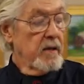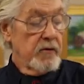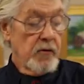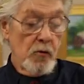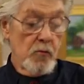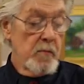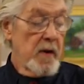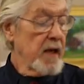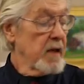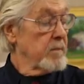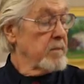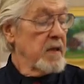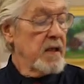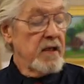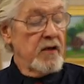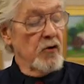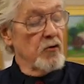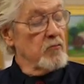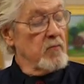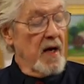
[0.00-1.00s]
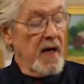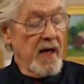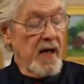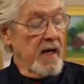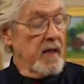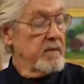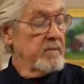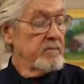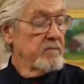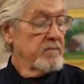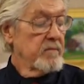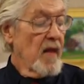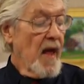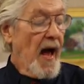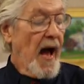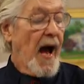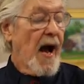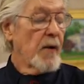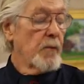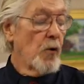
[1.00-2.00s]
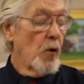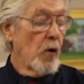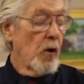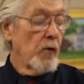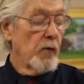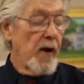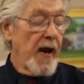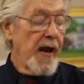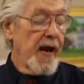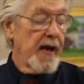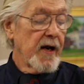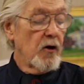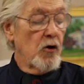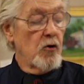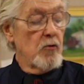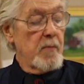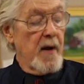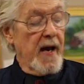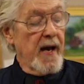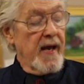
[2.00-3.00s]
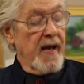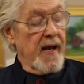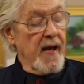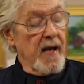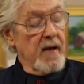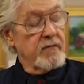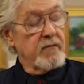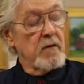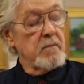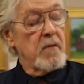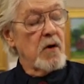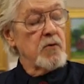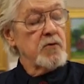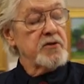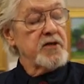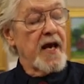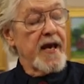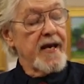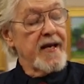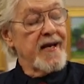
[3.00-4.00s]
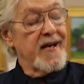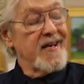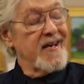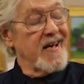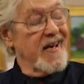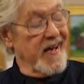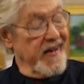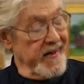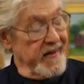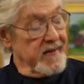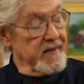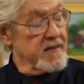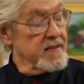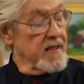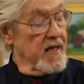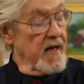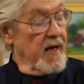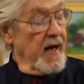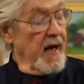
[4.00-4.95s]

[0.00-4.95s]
Don't make me no mind. I wore a rag on my head for most 80 years,